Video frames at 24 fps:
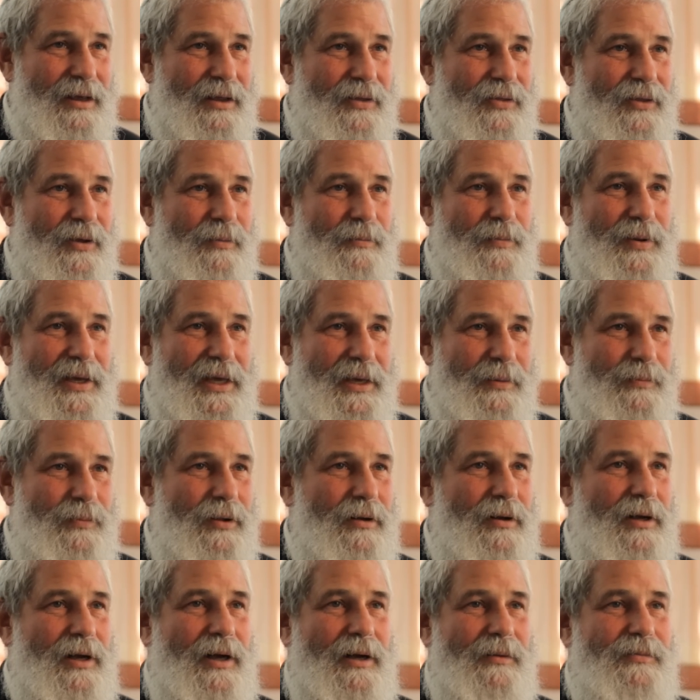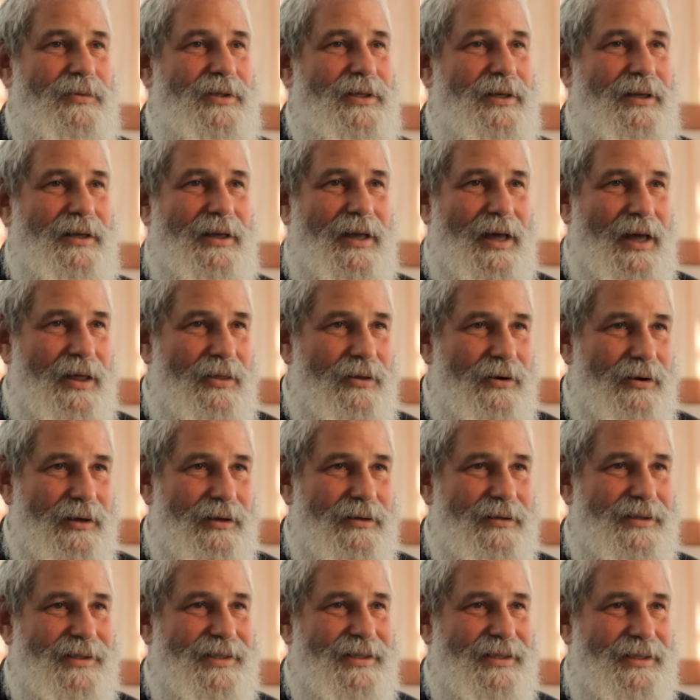the people come together
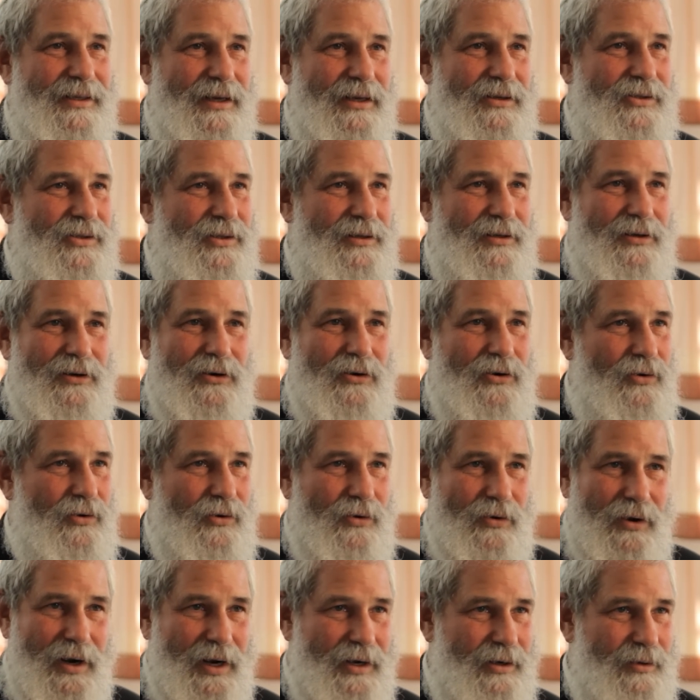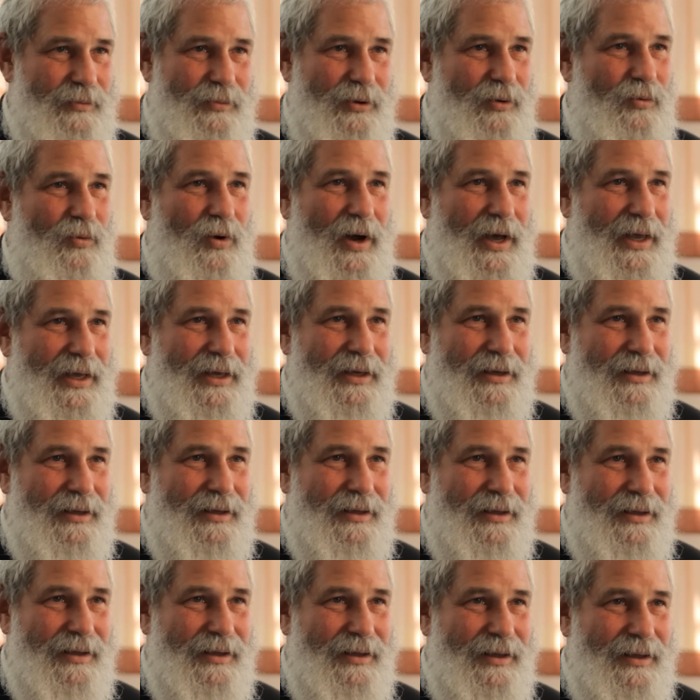in such an incredible way.
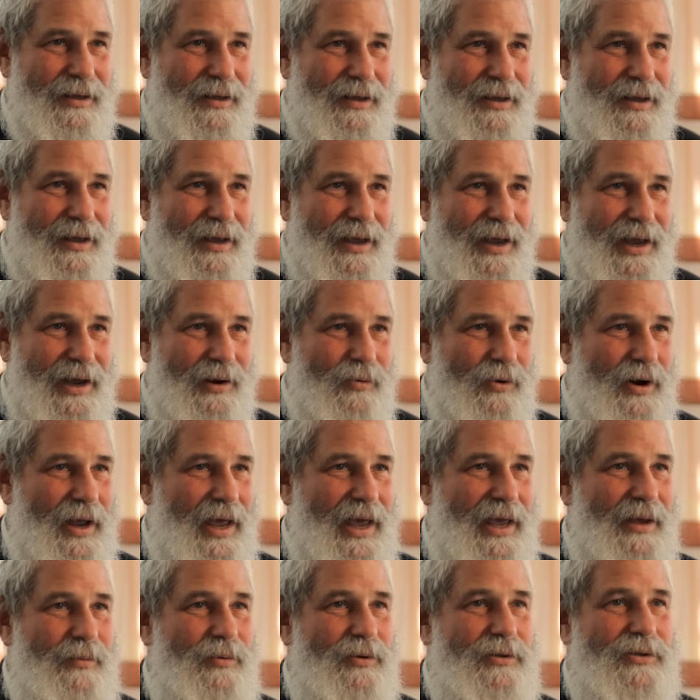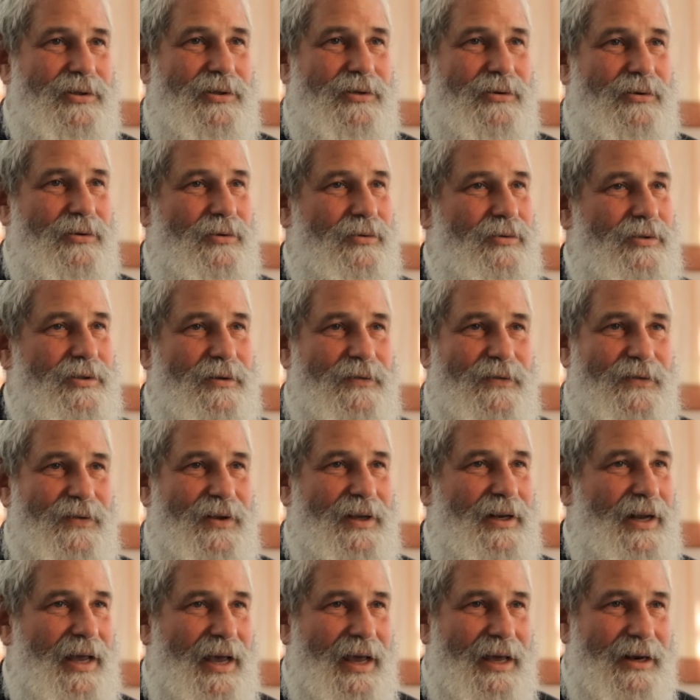And we're able to
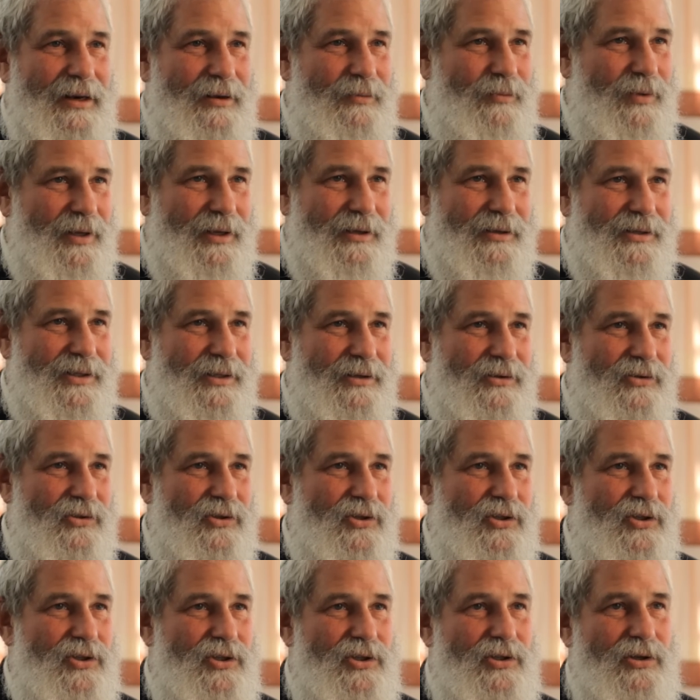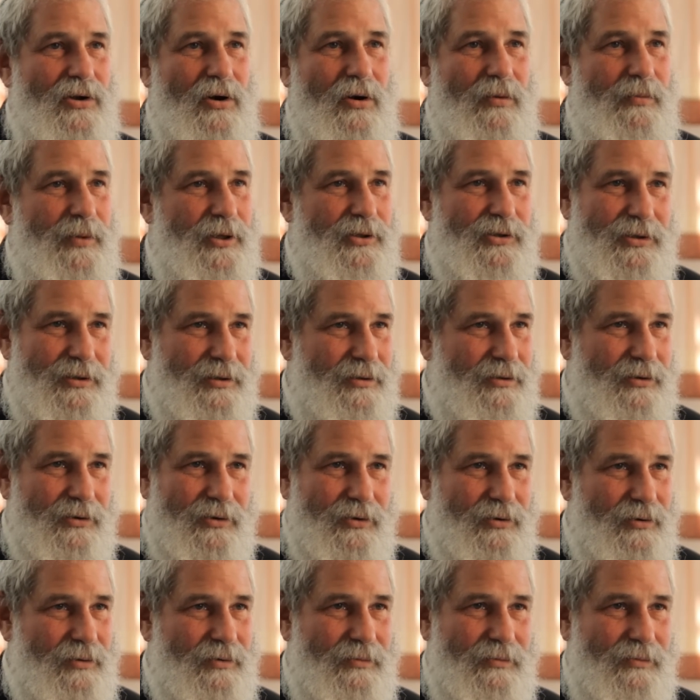defeat enemies so much
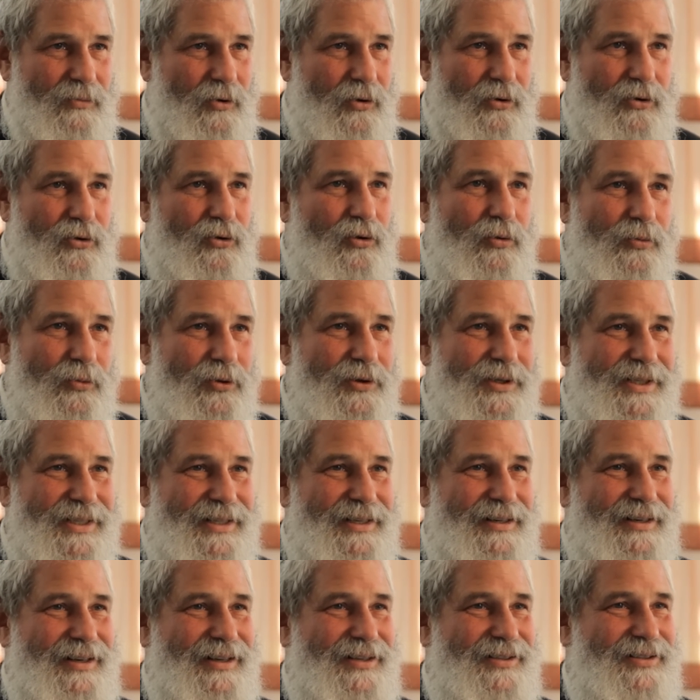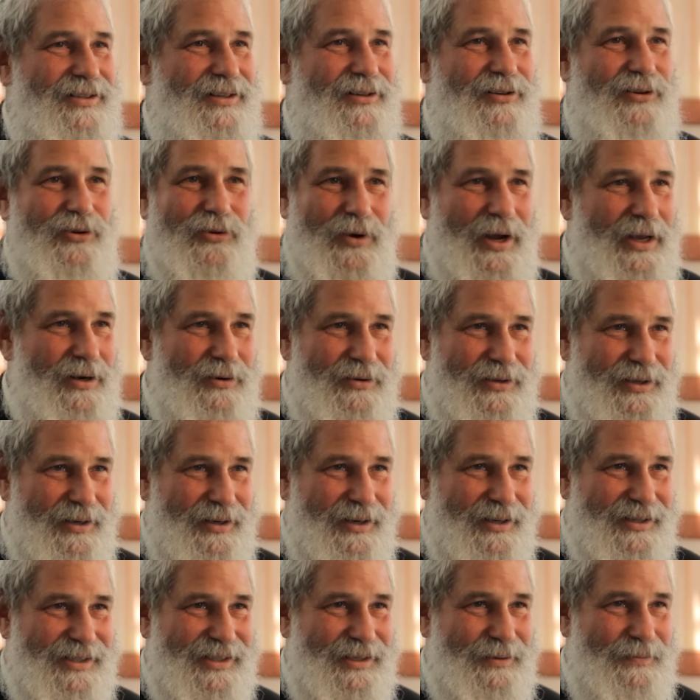more numerous than us and greater than
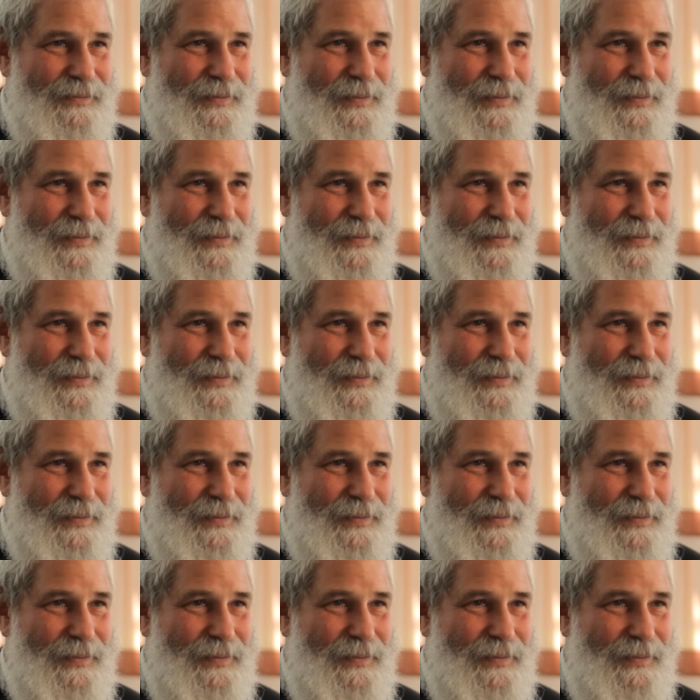us.